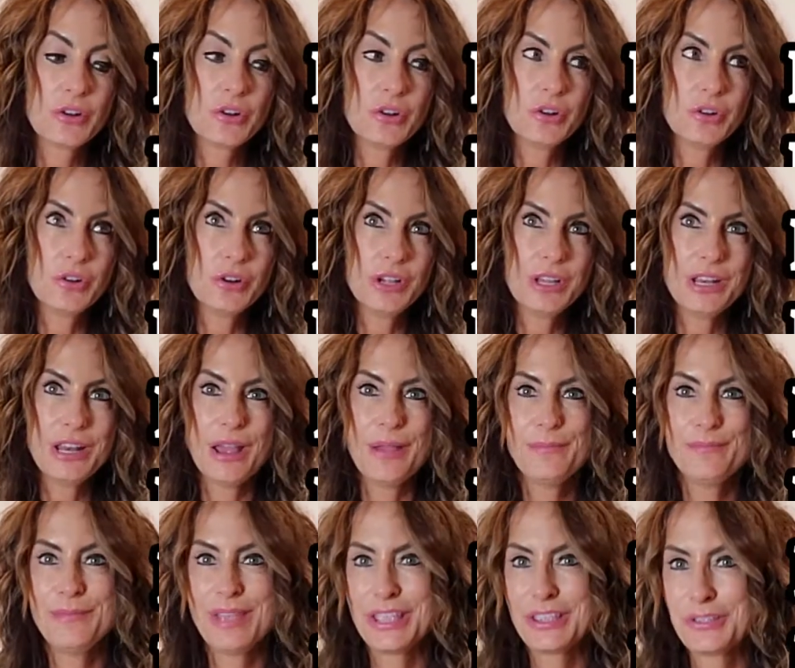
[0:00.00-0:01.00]
could
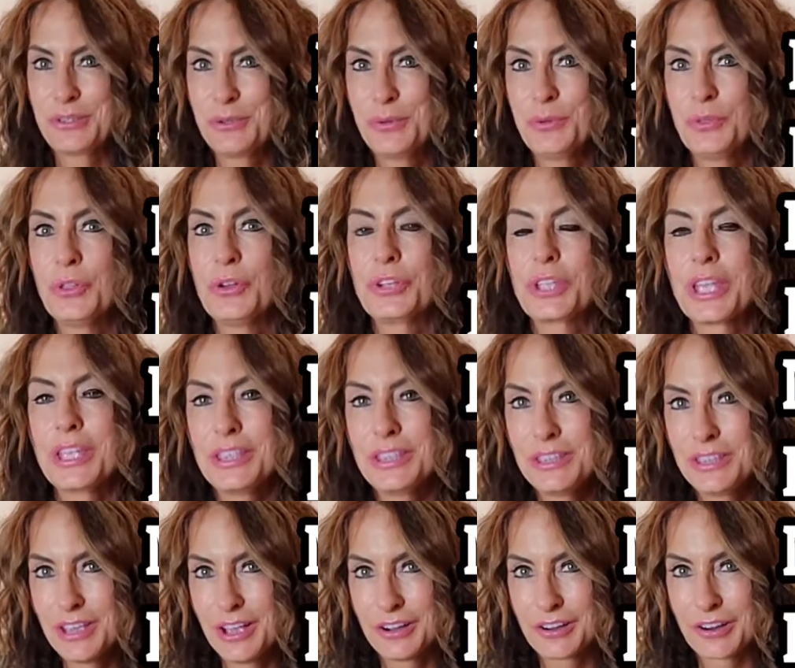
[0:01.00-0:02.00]
make you look
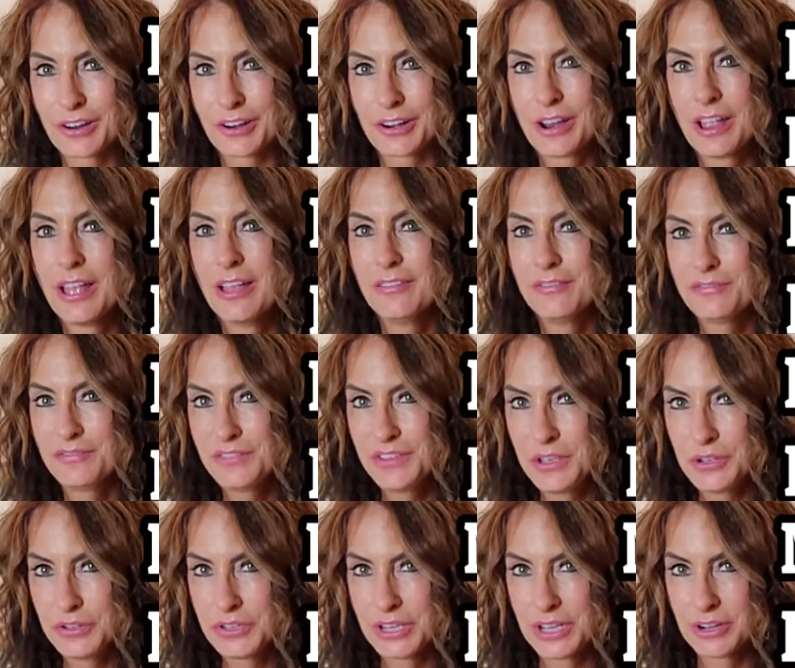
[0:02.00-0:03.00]
younger,
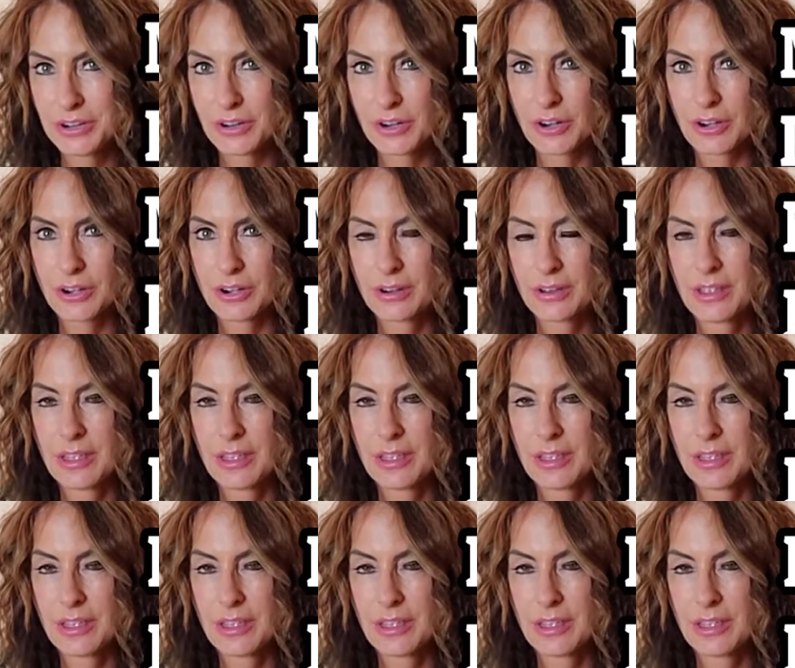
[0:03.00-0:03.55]
feel younger,